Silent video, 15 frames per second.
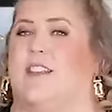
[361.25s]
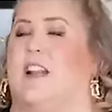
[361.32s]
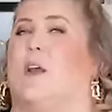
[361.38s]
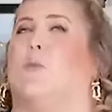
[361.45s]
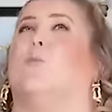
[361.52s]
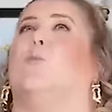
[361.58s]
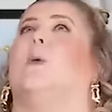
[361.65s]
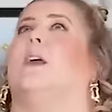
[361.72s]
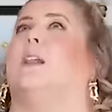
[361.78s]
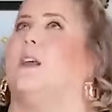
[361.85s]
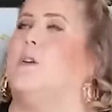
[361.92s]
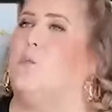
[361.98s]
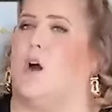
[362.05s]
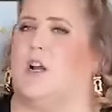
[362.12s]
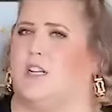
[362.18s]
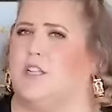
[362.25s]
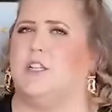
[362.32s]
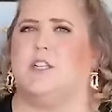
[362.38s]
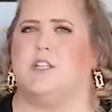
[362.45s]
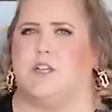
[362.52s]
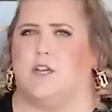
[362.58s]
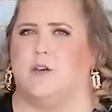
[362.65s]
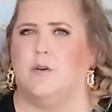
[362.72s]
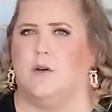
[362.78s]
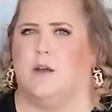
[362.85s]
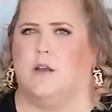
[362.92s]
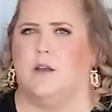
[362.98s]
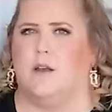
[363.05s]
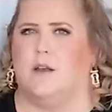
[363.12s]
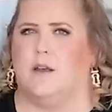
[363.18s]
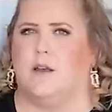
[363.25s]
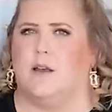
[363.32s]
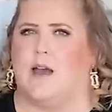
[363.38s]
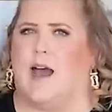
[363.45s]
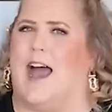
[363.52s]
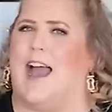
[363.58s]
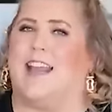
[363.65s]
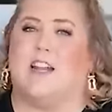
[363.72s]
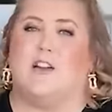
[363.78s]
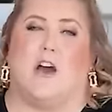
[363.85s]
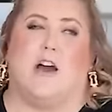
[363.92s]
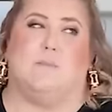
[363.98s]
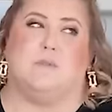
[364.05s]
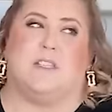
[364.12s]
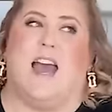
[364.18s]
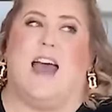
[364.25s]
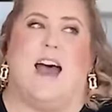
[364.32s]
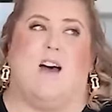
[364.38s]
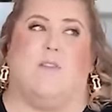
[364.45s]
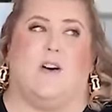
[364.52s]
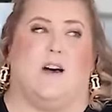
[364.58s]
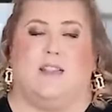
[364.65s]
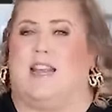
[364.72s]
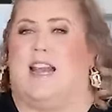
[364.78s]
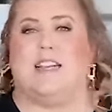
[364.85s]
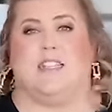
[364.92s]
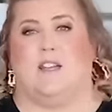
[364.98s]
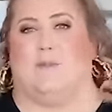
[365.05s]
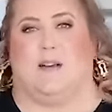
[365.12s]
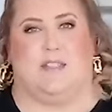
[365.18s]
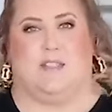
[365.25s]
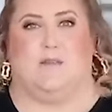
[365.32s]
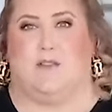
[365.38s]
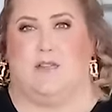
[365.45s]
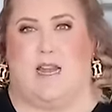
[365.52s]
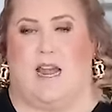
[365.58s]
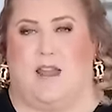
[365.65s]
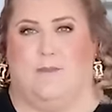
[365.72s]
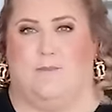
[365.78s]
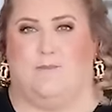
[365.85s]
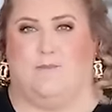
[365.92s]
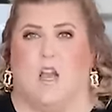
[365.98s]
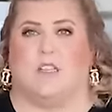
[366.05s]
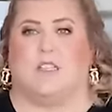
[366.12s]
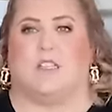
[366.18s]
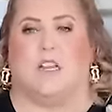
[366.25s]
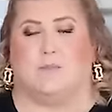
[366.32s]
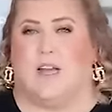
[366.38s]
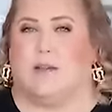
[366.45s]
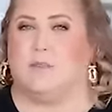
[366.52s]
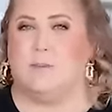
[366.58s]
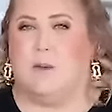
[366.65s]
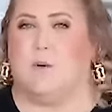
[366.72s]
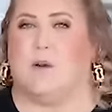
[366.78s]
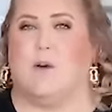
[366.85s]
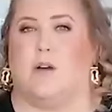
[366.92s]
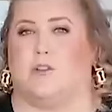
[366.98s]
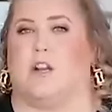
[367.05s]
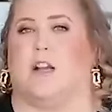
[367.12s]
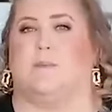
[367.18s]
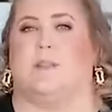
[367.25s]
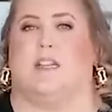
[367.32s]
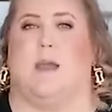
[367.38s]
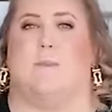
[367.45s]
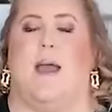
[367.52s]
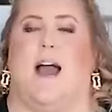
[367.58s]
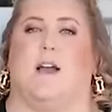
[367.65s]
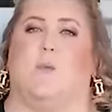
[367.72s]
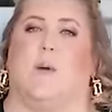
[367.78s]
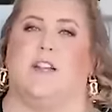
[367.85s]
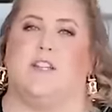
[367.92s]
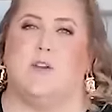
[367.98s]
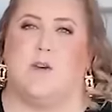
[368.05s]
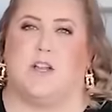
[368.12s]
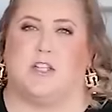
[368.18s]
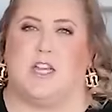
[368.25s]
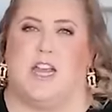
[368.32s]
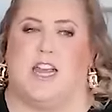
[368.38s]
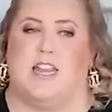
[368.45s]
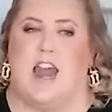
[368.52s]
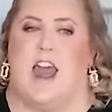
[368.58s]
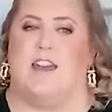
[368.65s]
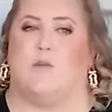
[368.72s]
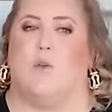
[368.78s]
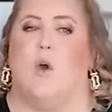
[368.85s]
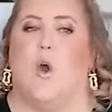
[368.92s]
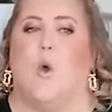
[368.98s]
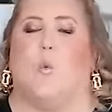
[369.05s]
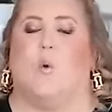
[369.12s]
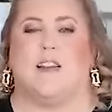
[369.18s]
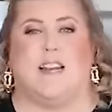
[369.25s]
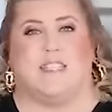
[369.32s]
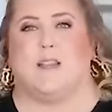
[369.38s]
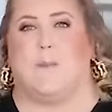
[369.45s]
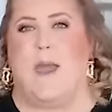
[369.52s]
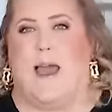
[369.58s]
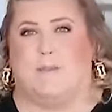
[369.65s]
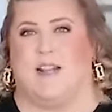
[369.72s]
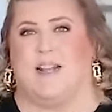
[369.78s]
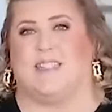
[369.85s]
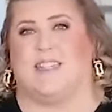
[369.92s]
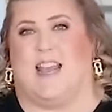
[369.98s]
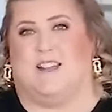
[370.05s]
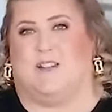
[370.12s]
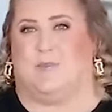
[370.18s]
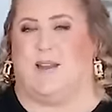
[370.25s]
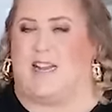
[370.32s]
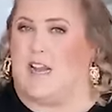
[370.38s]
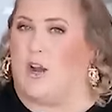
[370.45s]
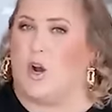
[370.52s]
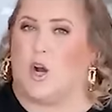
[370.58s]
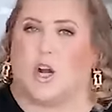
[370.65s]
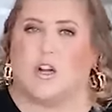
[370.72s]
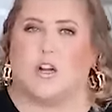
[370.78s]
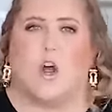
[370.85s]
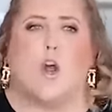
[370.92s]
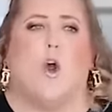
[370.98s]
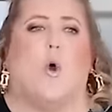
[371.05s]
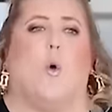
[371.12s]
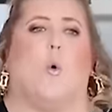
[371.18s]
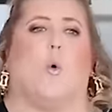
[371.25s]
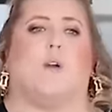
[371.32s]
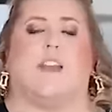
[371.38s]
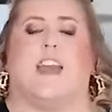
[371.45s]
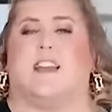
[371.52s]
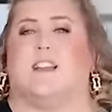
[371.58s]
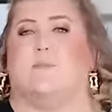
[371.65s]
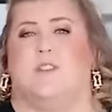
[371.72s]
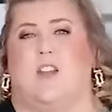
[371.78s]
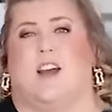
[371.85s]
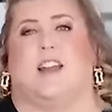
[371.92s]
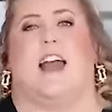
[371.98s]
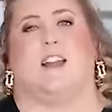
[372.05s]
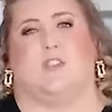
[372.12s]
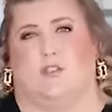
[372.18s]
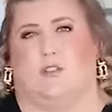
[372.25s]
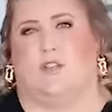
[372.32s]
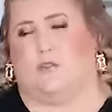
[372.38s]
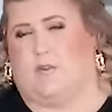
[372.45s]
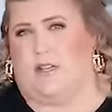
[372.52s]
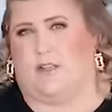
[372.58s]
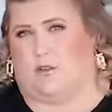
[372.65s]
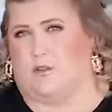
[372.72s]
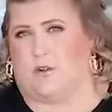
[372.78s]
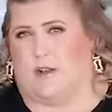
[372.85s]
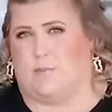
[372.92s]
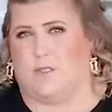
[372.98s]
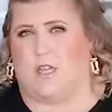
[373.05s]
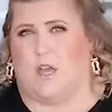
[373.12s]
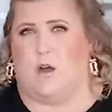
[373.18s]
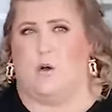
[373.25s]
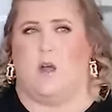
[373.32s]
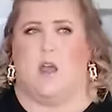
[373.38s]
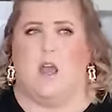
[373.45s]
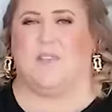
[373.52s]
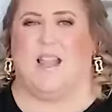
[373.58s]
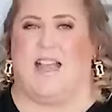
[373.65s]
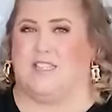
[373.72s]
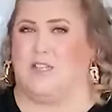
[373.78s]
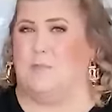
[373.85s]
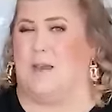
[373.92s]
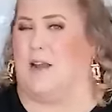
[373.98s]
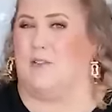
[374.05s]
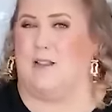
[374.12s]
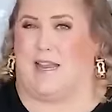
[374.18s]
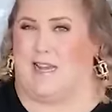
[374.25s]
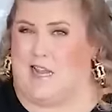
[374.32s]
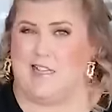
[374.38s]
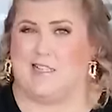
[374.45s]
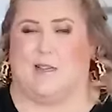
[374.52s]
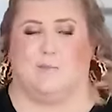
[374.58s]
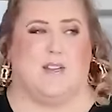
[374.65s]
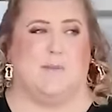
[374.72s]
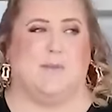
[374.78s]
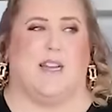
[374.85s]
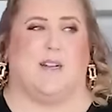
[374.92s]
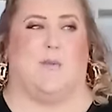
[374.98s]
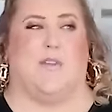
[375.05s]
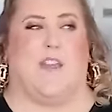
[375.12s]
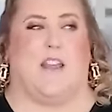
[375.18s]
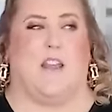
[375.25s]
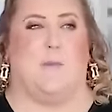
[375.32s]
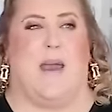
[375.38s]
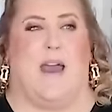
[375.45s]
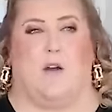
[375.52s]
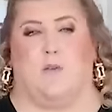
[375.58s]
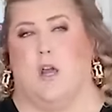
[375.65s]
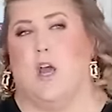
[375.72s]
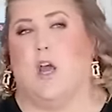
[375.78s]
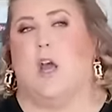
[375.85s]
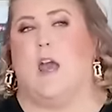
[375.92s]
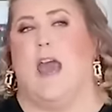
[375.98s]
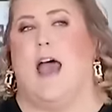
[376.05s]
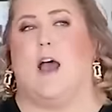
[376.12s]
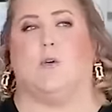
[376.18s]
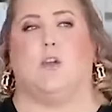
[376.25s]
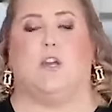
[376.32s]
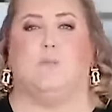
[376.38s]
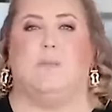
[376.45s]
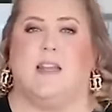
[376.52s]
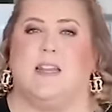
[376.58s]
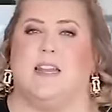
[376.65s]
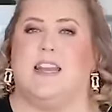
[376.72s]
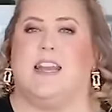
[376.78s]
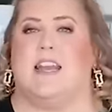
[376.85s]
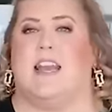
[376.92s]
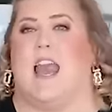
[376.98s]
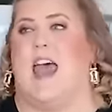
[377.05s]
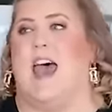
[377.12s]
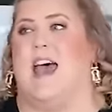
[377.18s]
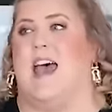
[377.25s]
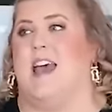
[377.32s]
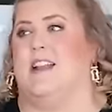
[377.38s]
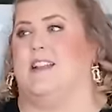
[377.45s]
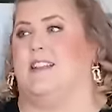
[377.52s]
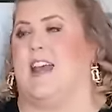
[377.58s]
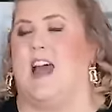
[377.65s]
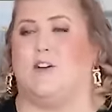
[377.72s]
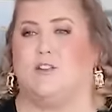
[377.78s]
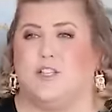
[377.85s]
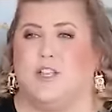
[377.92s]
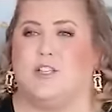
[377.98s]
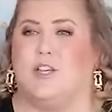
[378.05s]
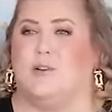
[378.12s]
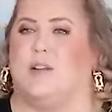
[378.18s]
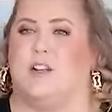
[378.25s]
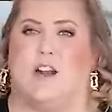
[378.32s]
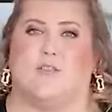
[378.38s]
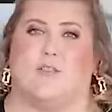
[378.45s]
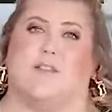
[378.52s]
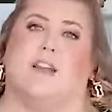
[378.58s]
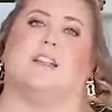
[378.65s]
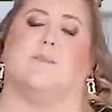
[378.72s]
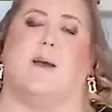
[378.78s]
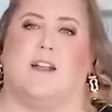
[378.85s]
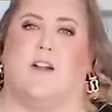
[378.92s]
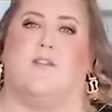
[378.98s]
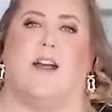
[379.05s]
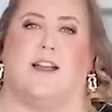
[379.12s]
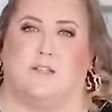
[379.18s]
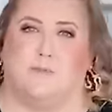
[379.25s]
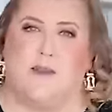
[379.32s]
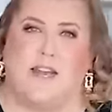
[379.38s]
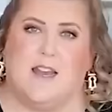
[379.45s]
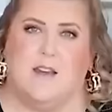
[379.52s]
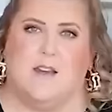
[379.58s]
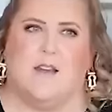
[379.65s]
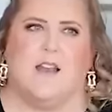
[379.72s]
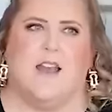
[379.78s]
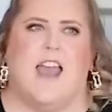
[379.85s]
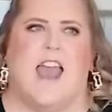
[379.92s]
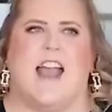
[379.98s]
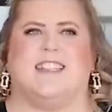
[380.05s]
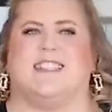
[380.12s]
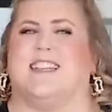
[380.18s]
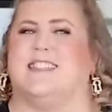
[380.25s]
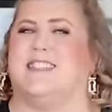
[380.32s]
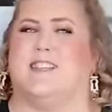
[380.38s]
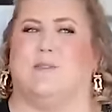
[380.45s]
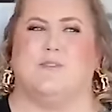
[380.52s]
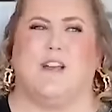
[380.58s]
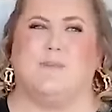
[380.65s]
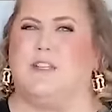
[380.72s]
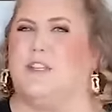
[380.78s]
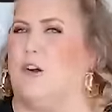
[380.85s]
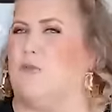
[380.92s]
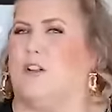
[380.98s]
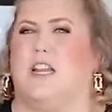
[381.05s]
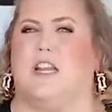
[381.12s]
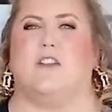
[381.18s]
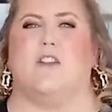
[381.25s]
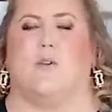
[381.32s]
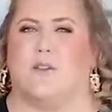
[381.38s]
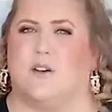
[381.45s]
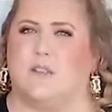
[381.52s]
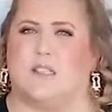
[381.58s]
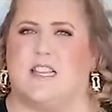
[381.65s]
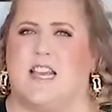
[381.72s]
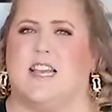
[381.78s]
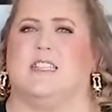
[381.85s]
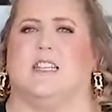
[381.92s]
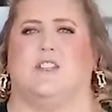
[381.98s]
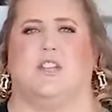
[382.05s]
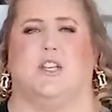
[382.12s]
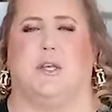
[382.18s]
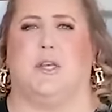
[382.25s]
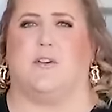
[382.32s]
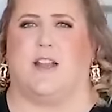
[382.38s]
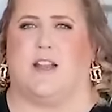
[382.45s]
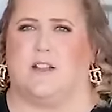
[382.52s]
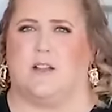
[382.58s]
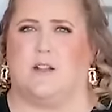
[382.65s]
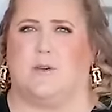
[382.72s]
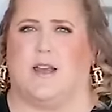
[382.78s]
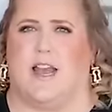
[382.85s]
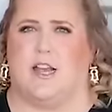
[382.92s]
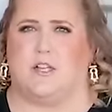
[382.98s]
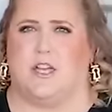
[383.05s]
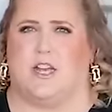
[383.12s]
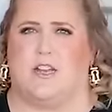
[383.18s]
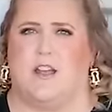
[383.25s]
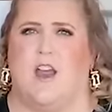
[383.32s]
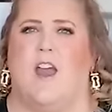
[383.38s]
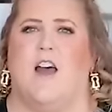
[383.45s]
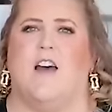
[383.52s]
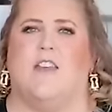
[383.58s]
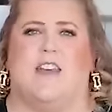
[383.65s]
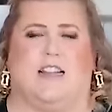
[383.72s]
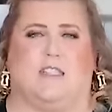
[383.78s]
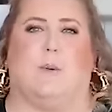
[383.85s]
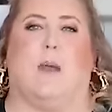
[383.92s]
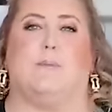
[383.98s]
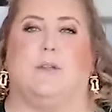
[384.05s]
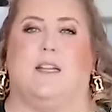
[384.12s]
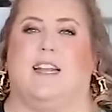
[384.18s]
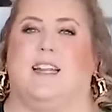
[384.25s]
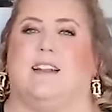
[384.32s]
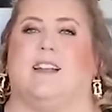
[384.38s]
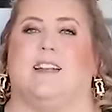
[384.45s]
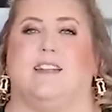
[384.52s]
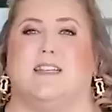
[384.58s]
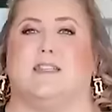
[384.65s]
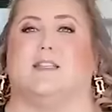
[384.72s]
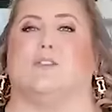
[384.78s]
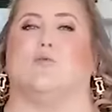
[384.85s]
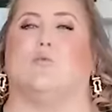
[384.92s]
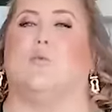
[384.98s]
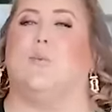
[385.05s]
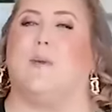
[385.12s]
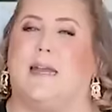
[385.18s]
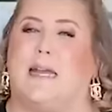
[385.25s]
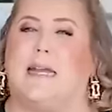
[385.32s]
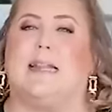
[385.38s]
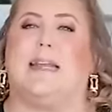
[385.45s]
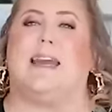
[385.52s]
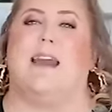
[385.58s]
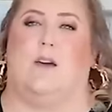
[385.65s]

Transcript: that I really wanted to do, I can opt to have a lazy rest of the day. Sometimes people go on trips and they pack way too much in, and what ends up happening is they end up getting hurt or they end up not actually enjoying their trip. So as a bigger lady, sometimes I don't think about how humidity and altitude and other things might affect me. And since sometimes you don't really know those things until you're in the location, that's why planning like this is really